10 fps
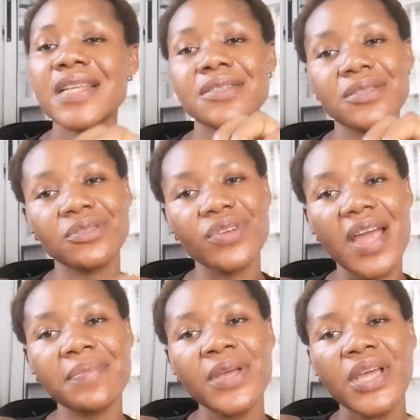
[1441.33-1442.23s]
kindly
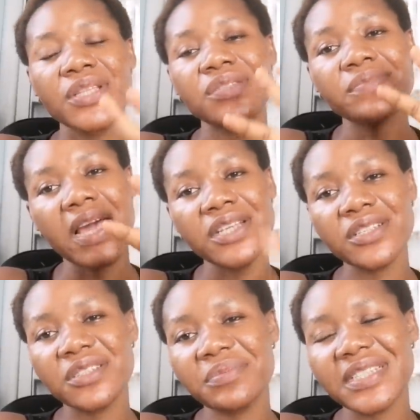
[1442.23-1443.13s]
subscribe to my
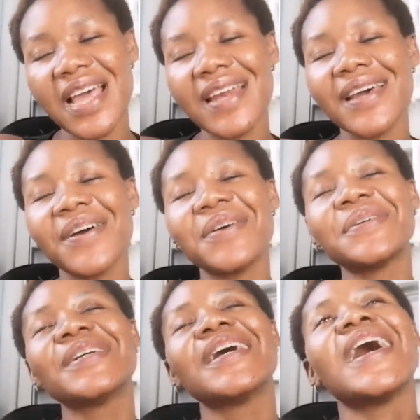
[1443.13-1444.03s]
YouTube channel.